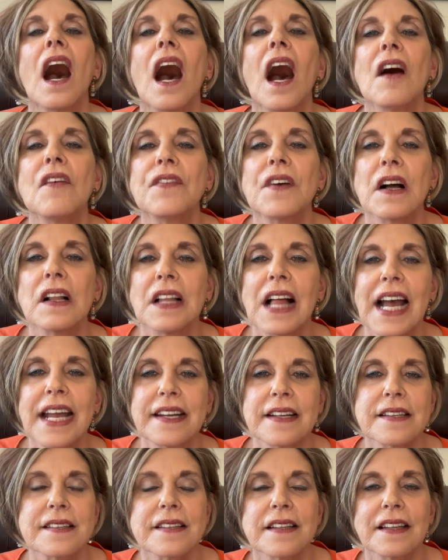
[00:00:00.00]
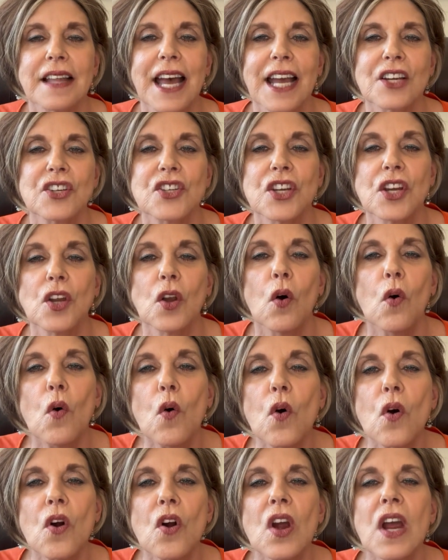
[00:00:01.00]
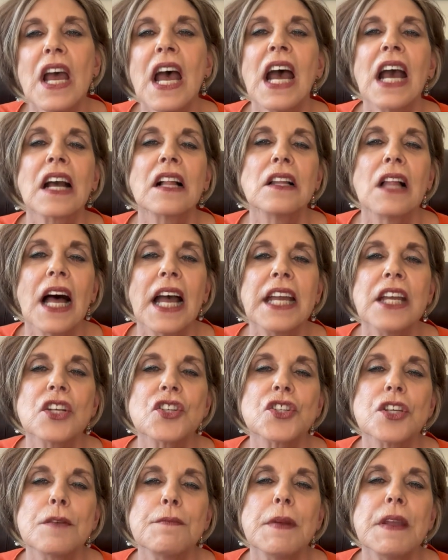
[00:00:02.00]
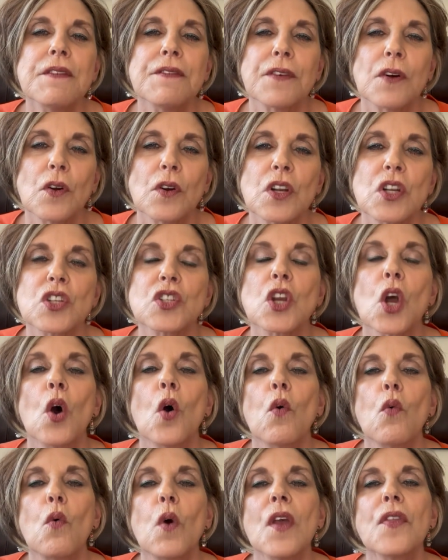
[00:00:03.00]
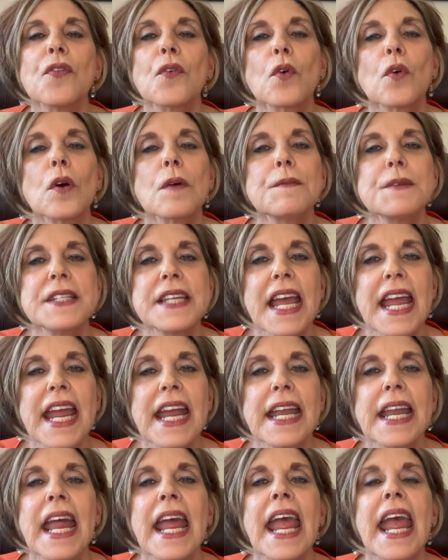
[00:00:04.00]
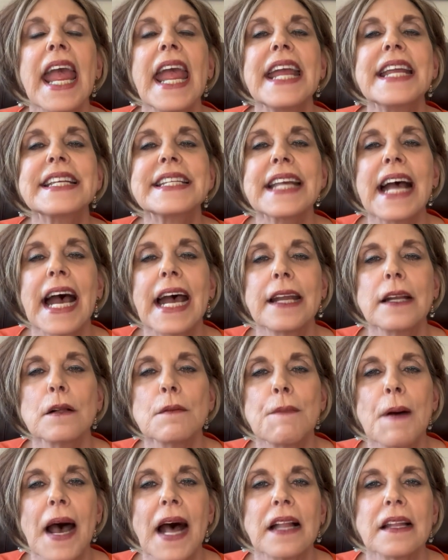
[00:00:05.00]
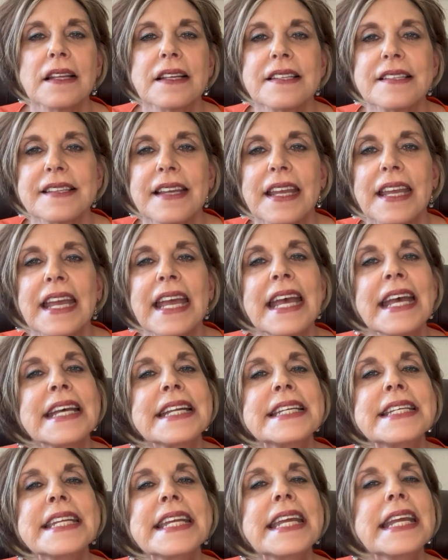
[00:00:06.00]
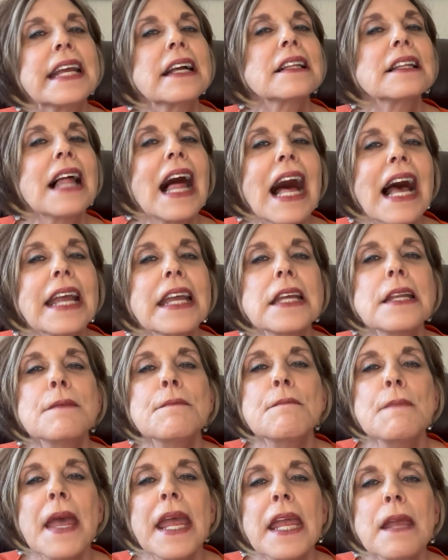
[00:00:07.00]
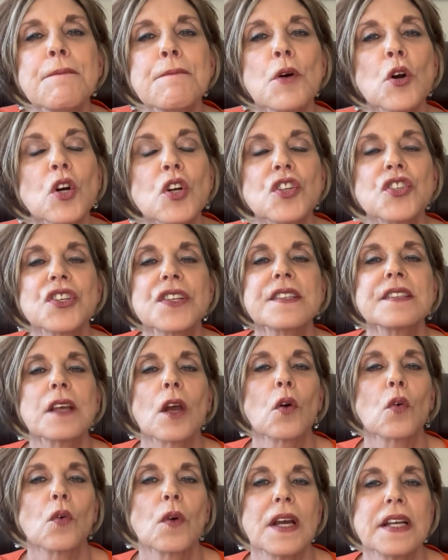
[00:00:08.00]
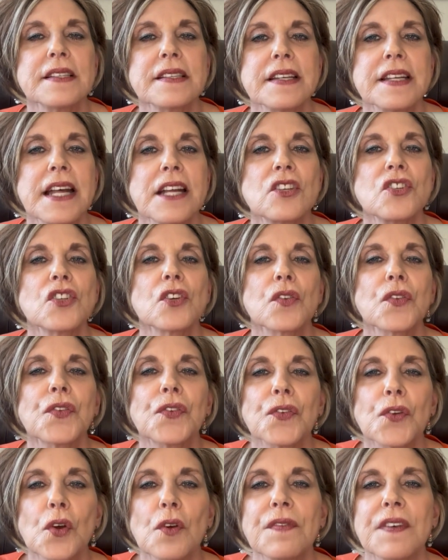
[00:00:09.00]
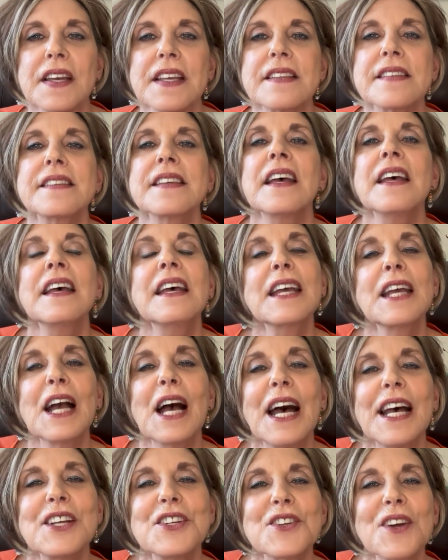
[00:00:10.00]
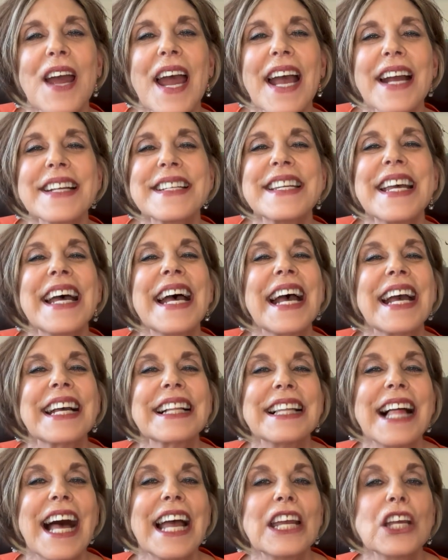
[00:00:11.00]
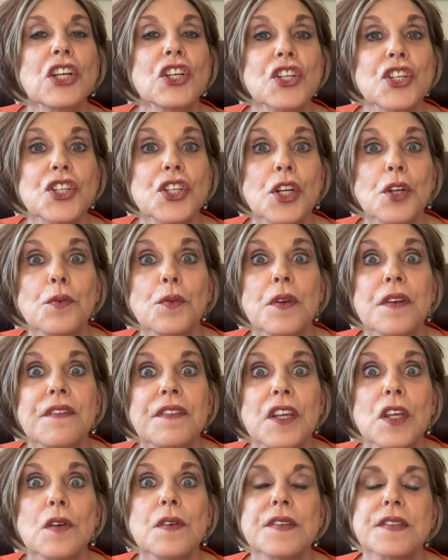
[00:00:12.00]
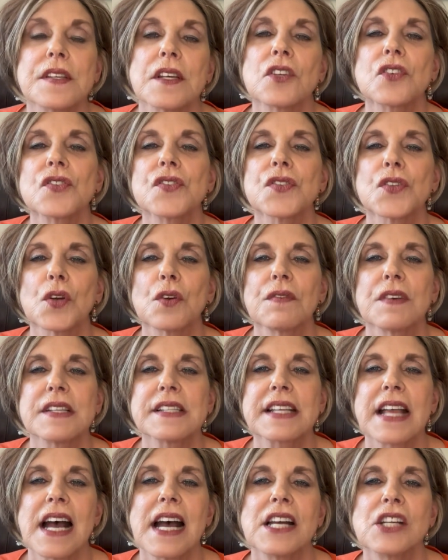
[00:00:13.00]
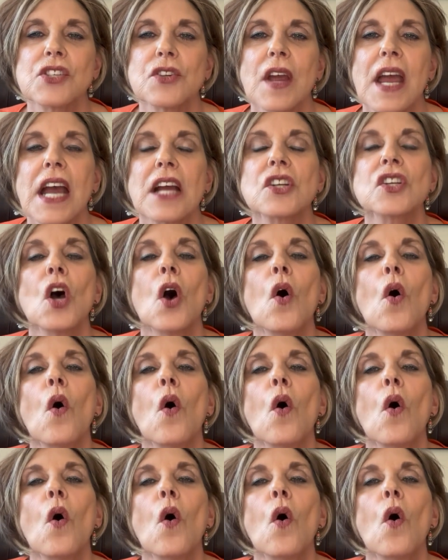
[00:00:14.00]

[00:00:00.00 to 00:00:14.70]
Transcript: of client selection, or client should be furnished with or obtain a title policy. D, client may purchase a residential service contract. Client should review such service contract